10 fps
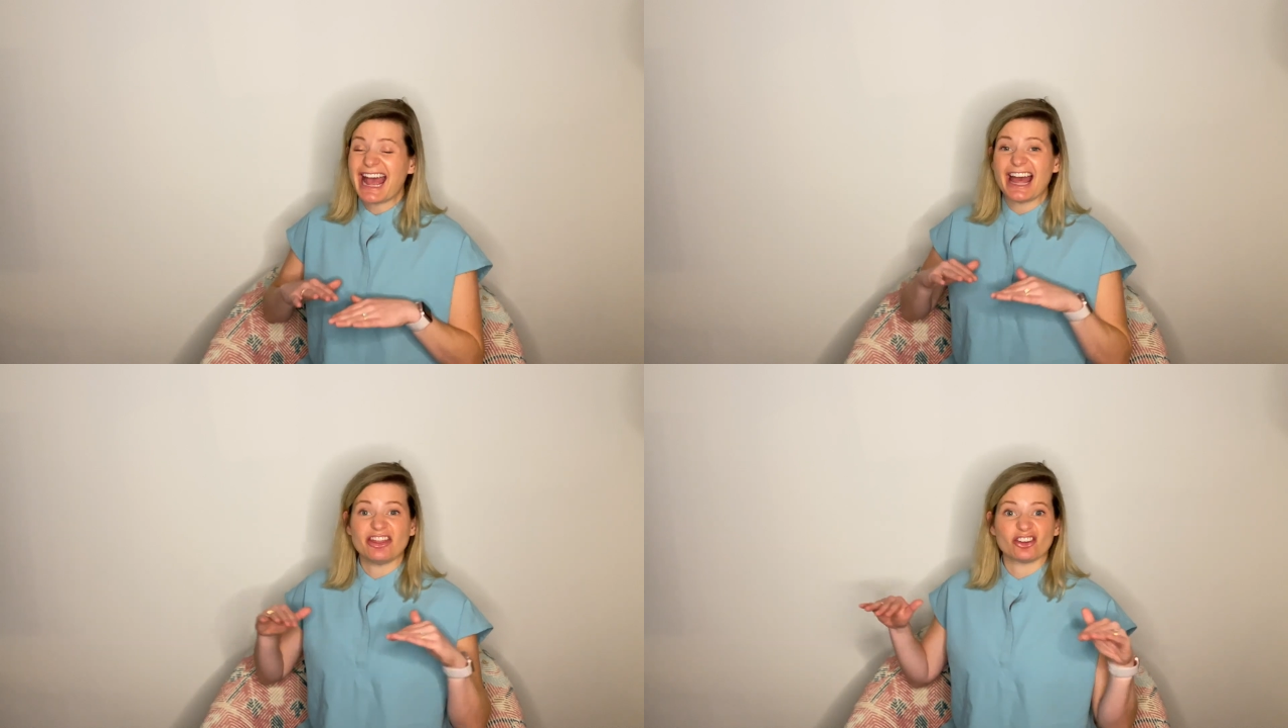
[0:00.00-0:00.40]

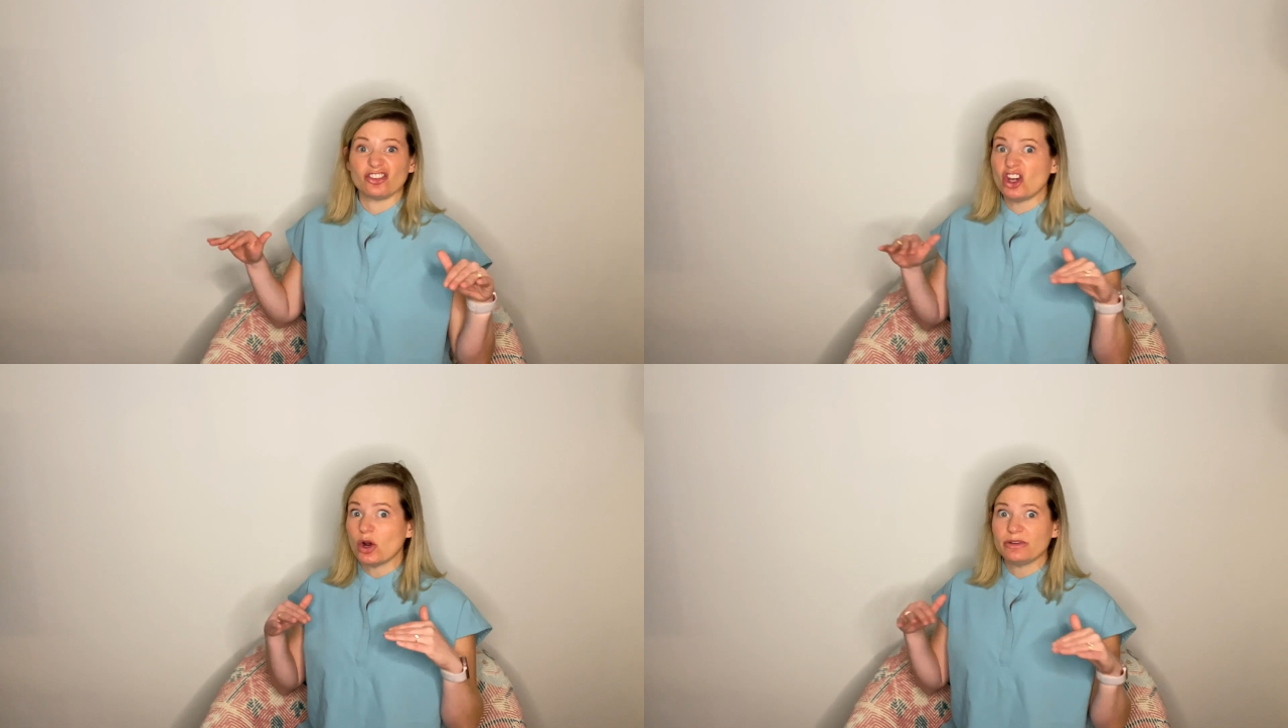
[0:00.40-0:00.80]
and there's
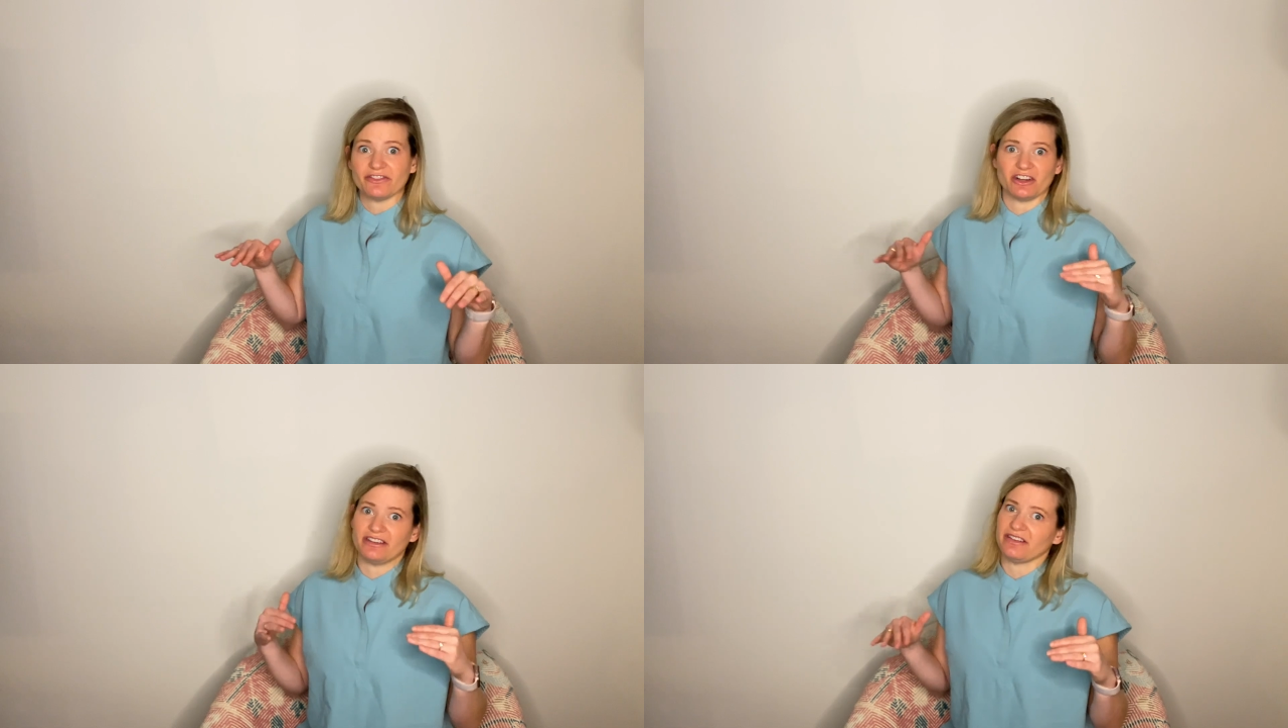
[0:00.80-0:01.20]
no
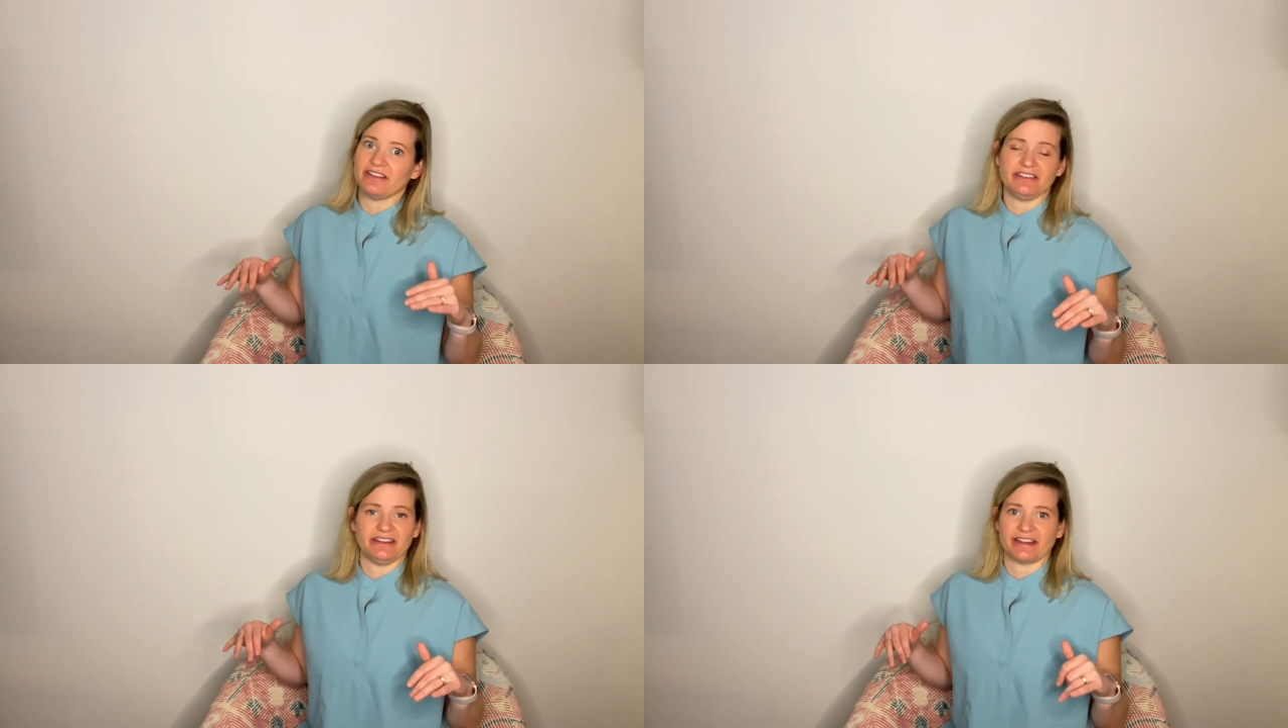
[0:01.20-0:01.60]
difference in the
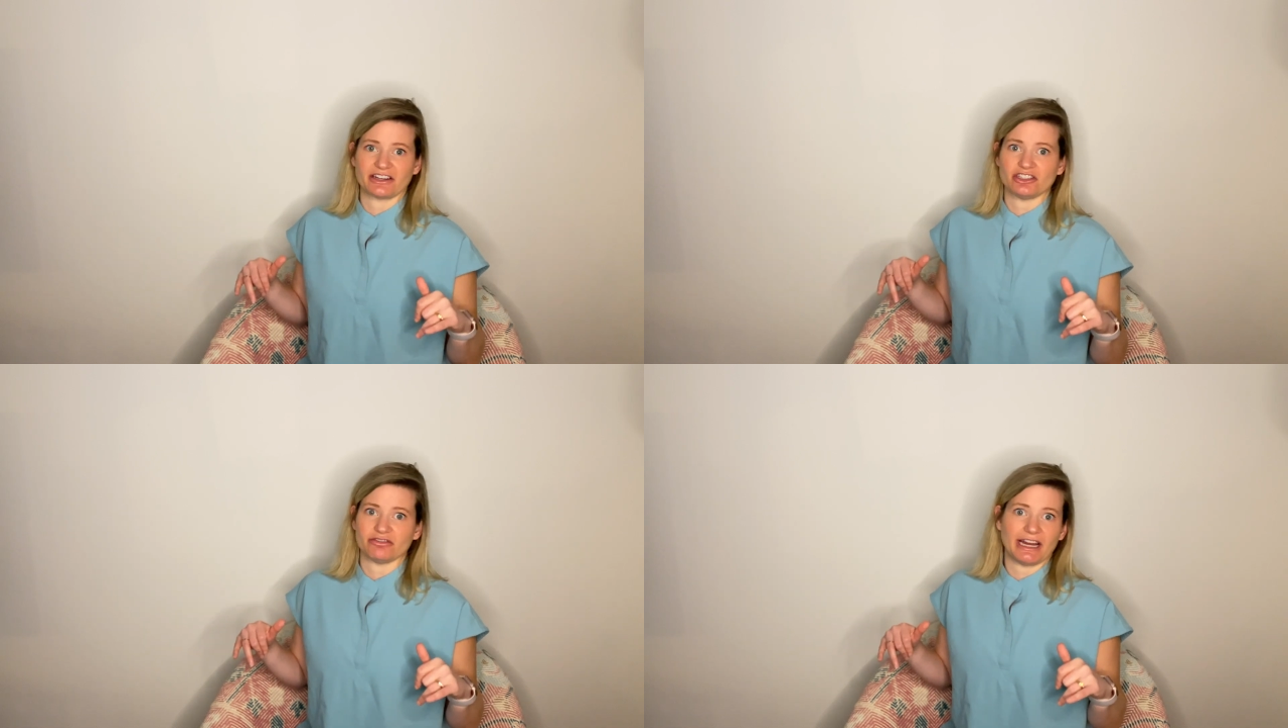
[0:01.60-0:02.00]

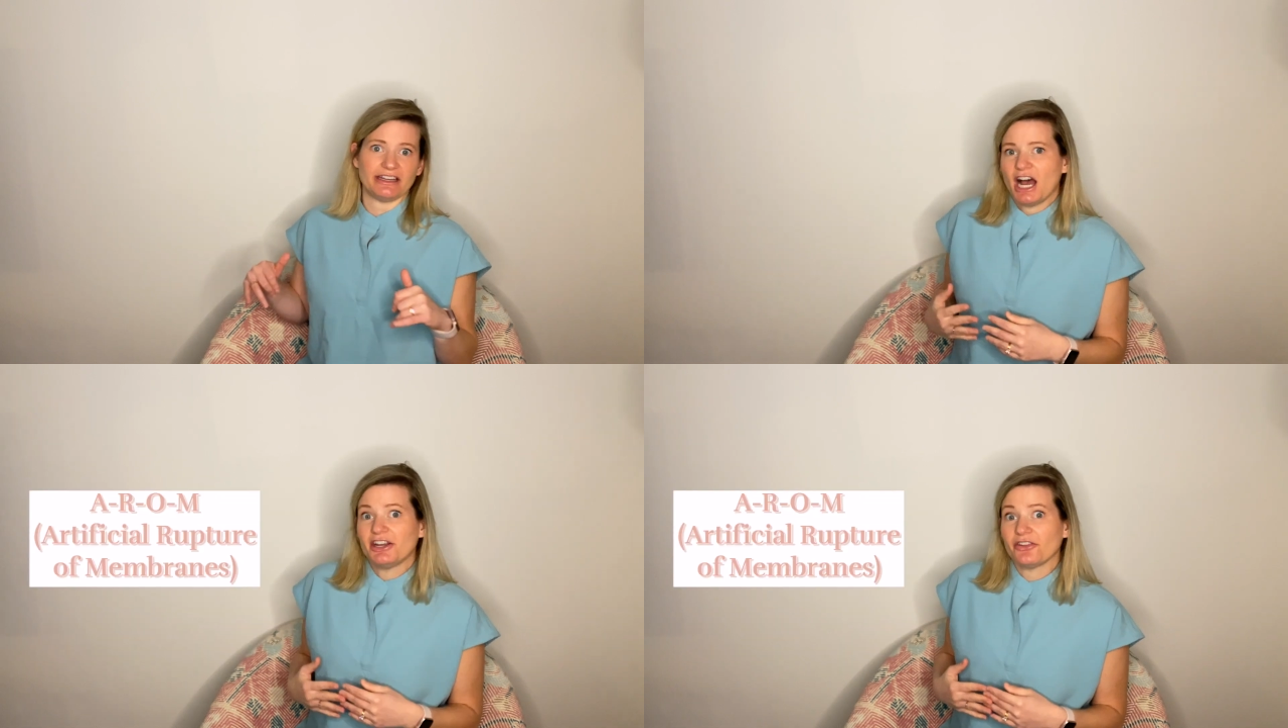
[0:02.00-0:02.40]
C-section
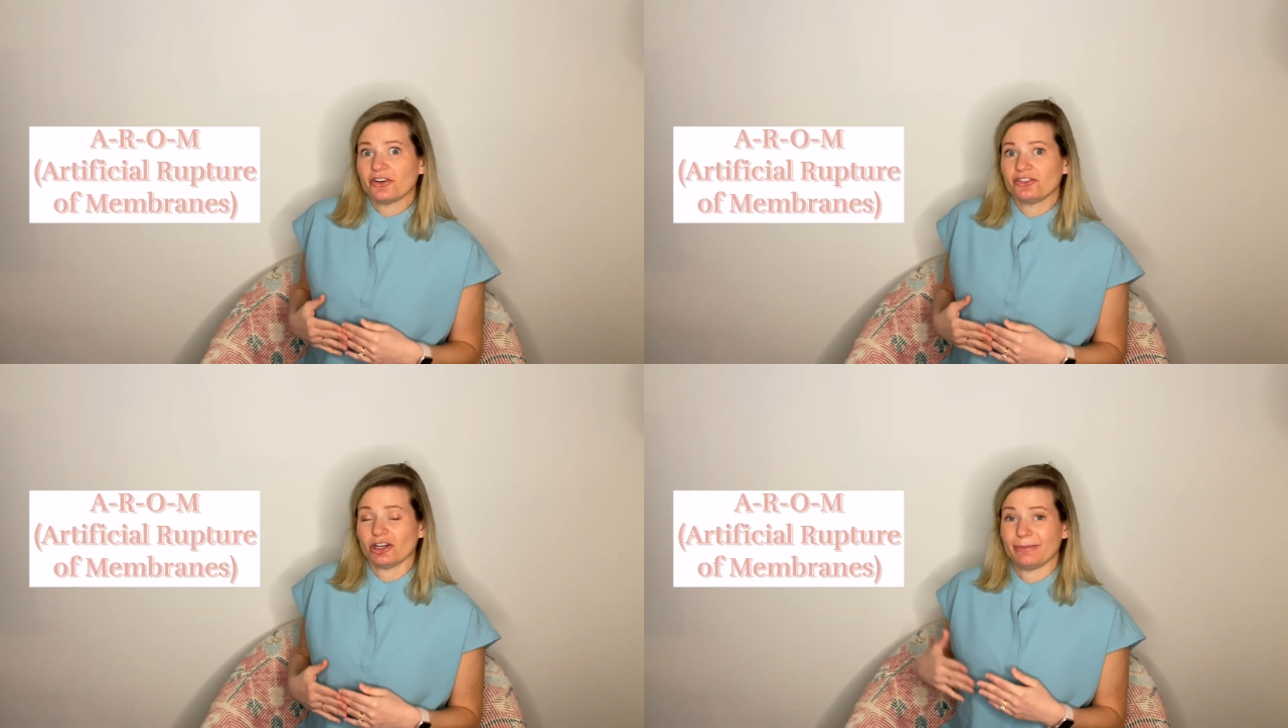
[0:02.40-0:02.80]
rates.
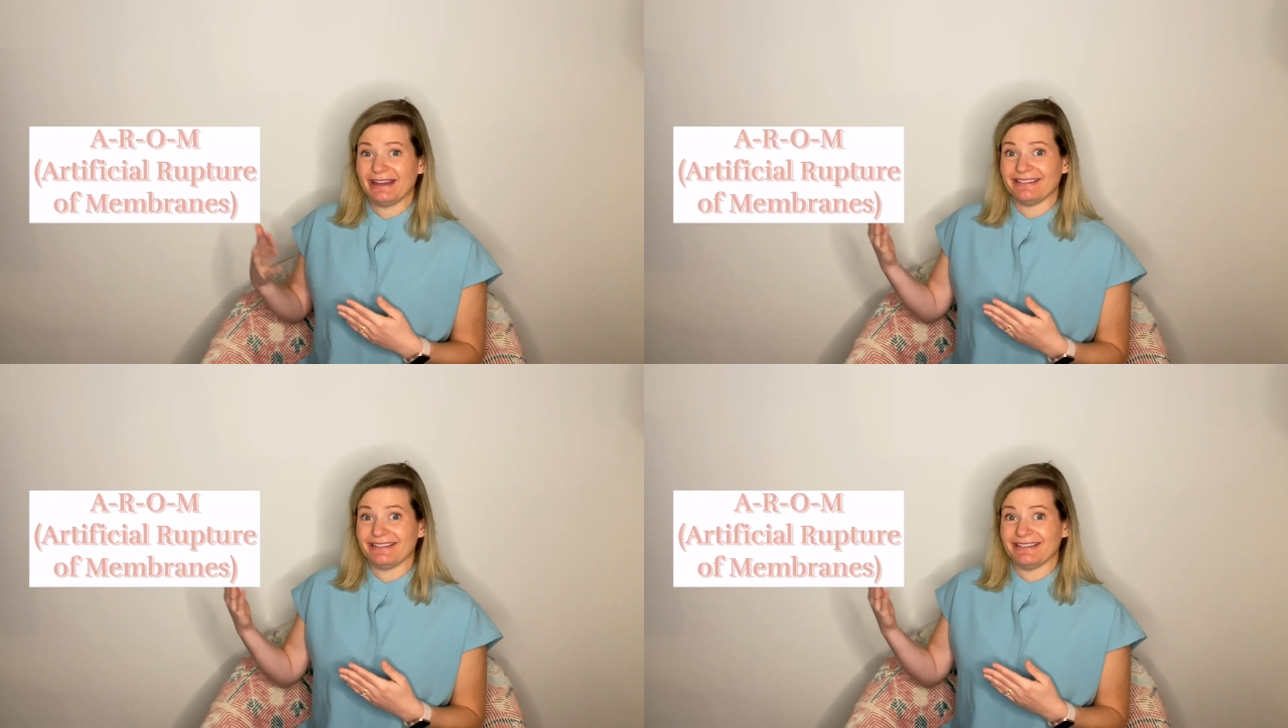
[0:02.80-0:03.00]
Another term is